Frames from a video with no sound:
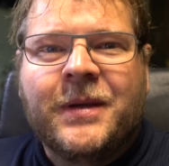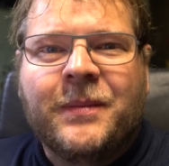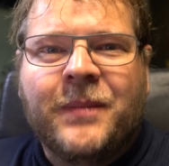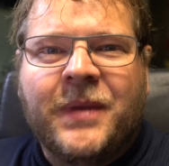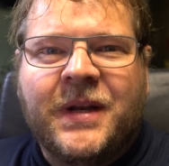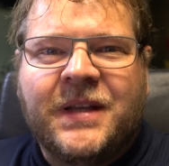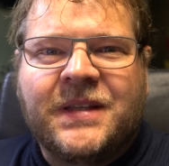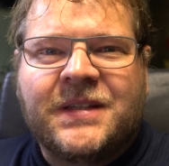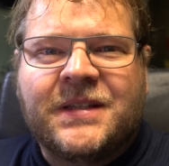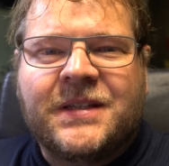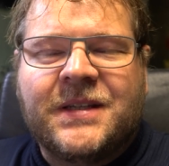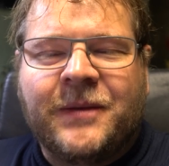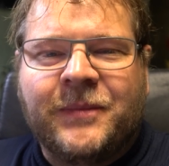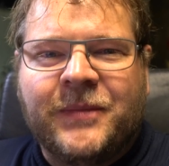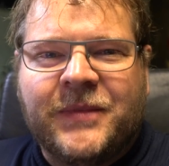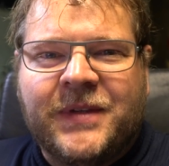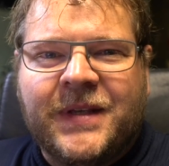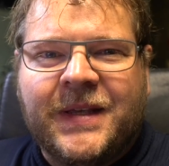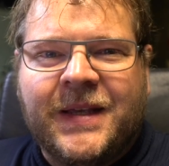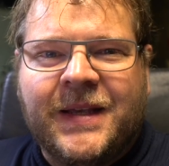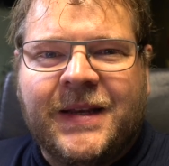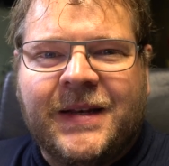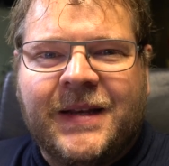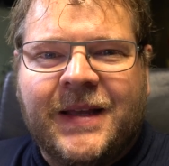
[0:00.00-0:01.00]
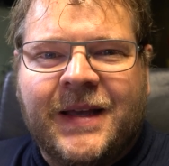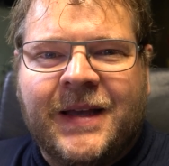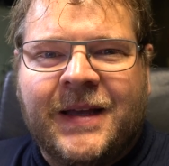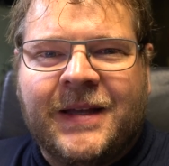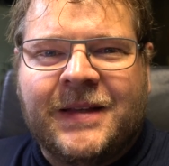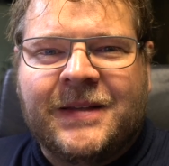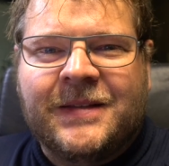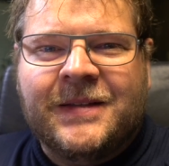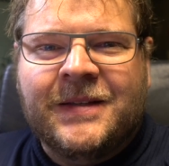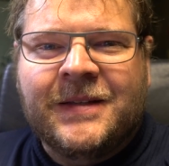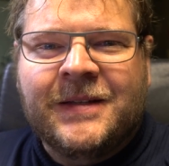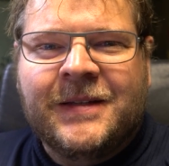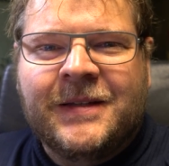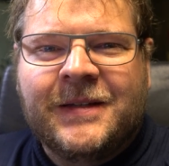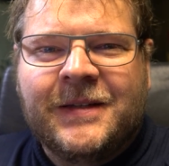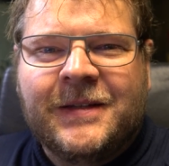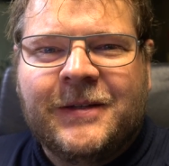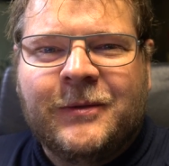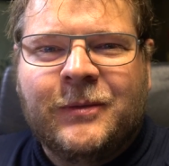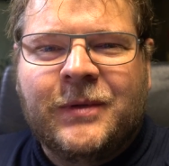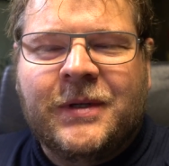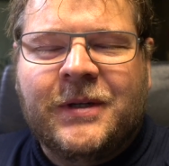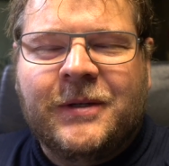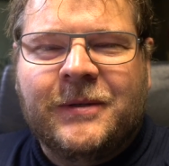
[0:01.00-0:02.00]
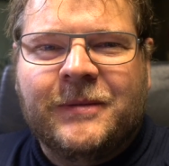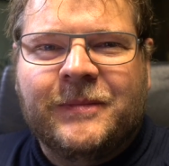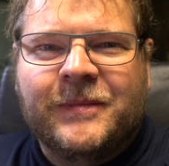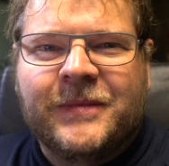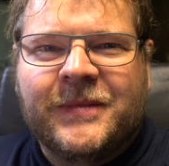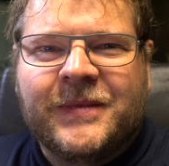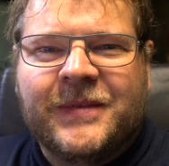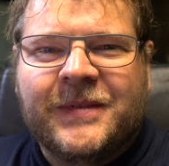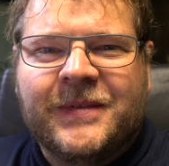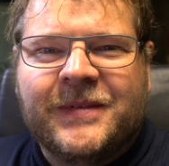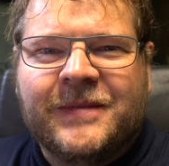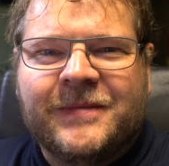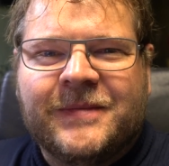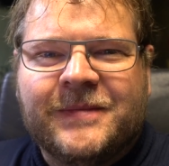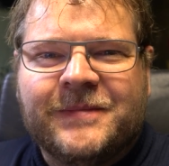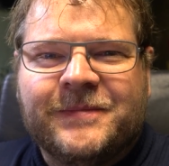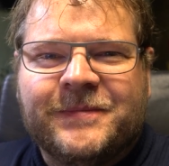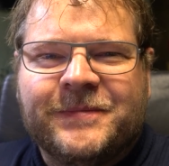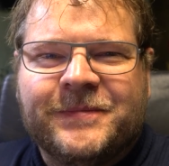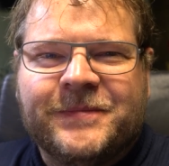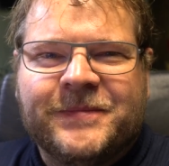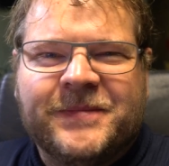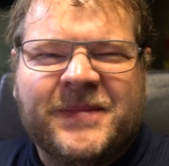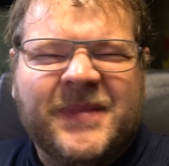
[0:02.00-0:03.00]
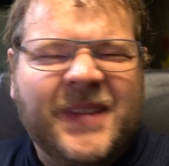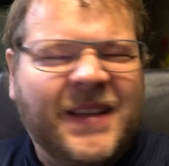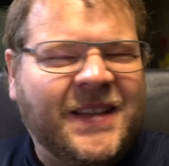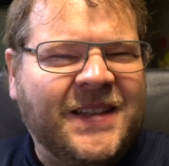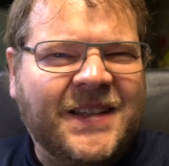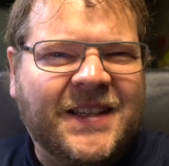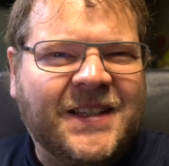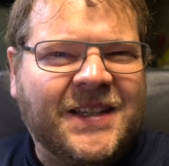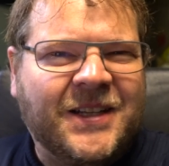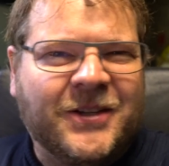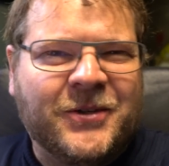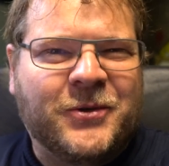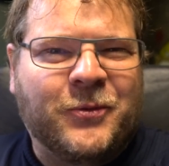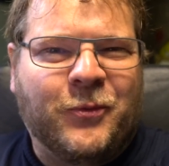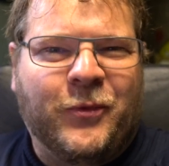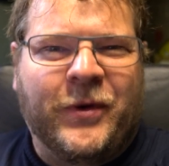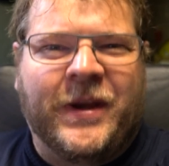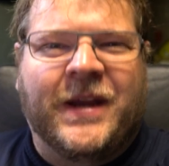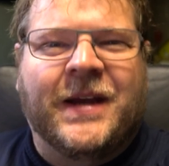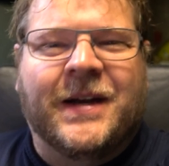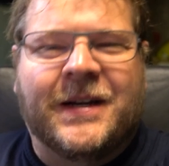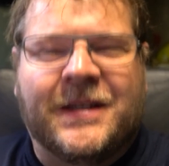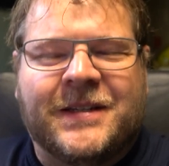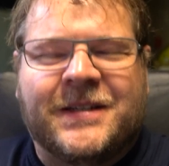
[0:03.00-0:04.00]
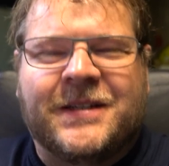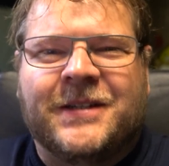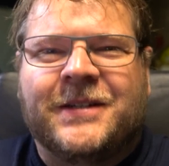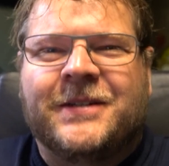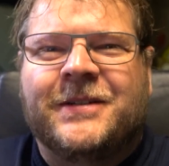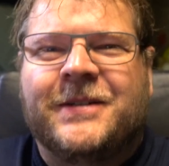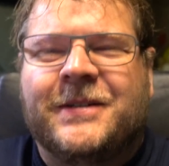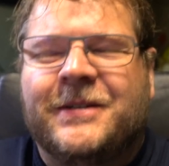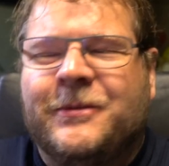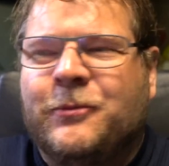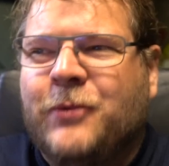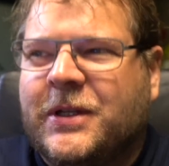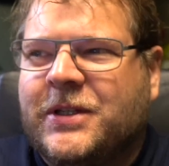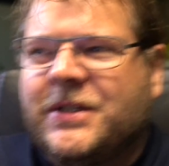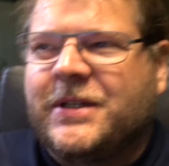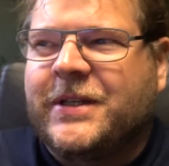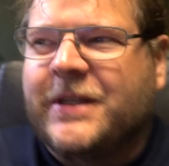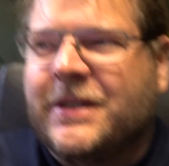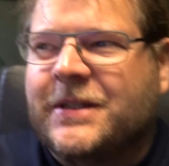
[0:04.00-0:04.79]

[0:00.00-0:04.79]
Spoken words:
But it's something that, well, it just looks weird. So watch